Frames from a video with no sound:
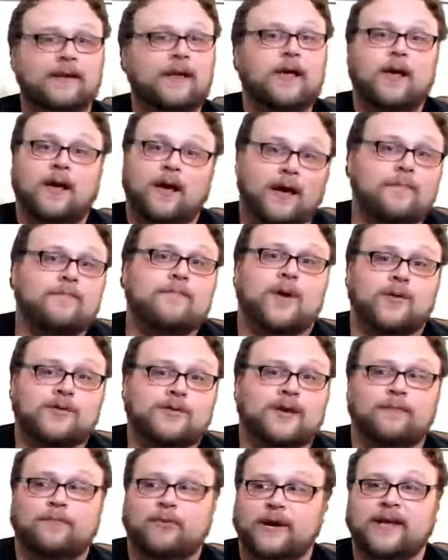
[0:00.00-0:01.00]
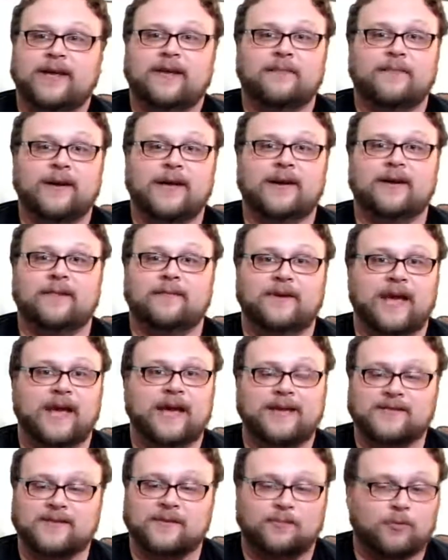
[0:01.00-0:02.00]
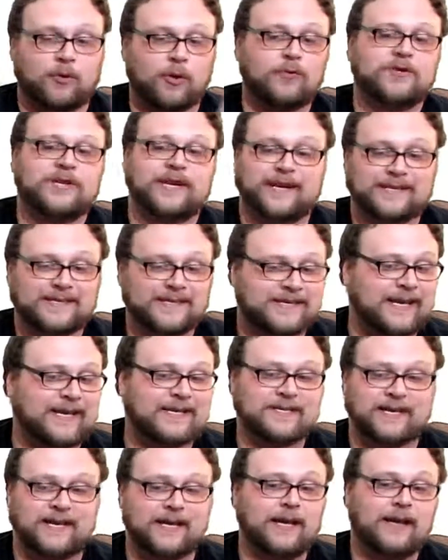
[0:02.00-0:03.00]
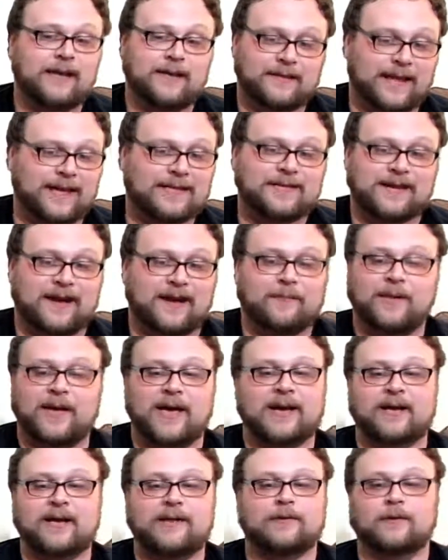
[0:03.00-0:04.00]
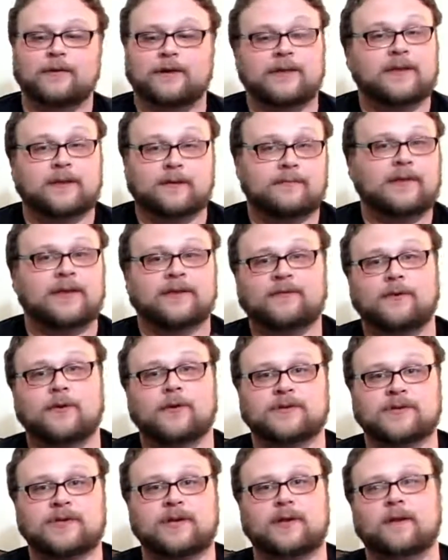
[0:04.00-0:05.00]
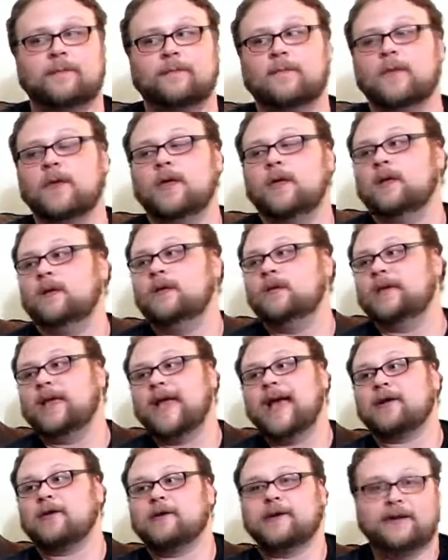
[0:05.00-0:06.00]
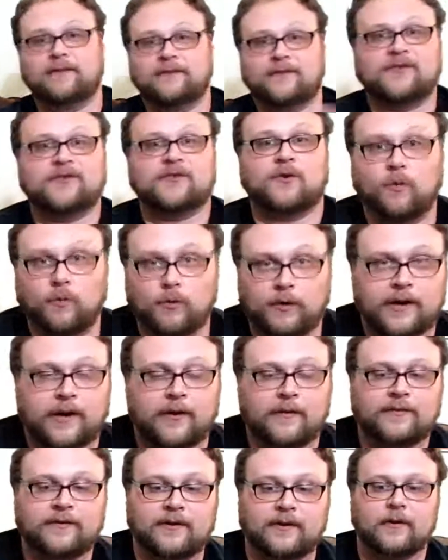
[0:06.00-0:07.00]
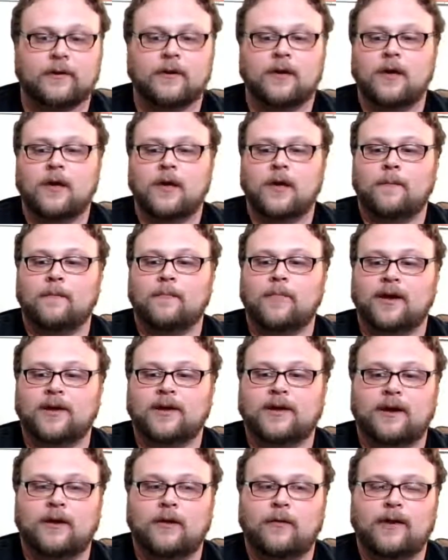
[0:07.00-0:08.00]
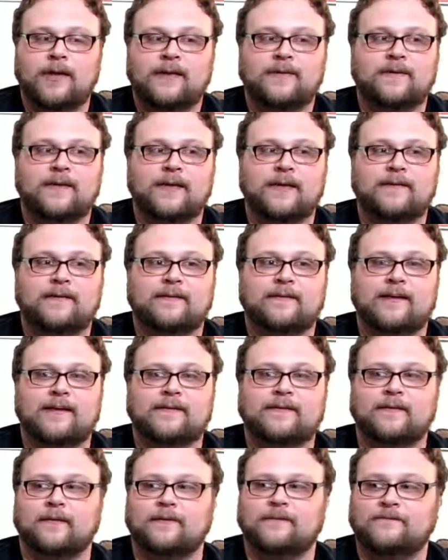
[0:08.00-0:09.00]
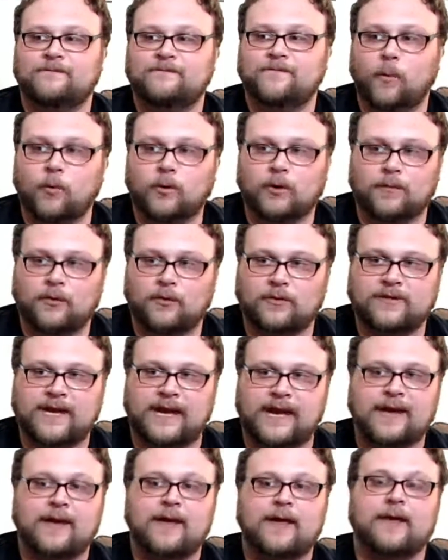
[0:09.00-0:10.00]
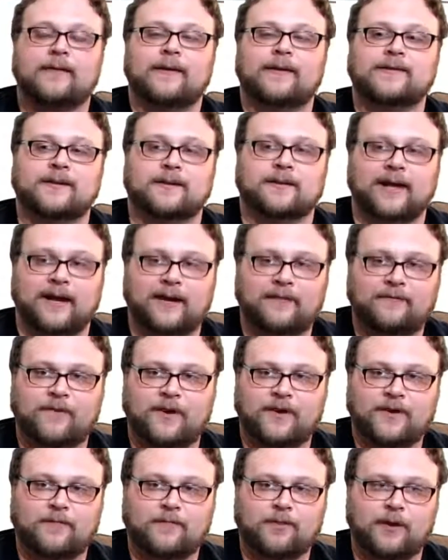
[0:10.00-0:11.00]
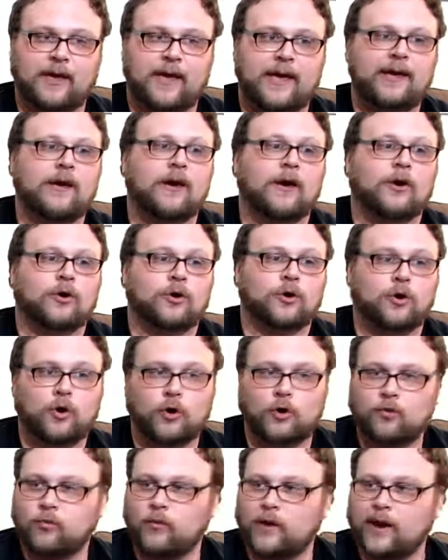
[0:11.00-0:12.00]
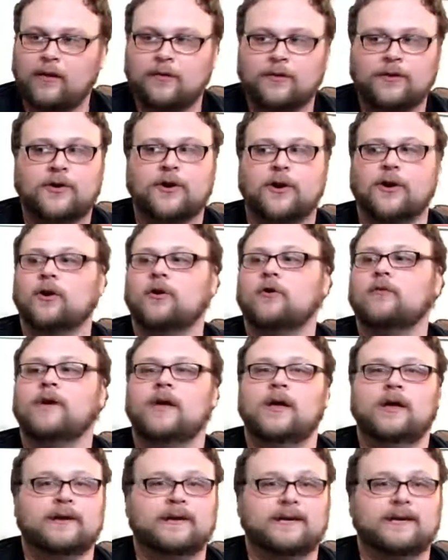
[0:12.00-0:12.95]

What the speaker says: a pretty competitive deck. It's approaching a 60. That's not bad either as far as the aggregate of the score goes here. But it's an affordable deck that's a lot of fun to play, good round curve,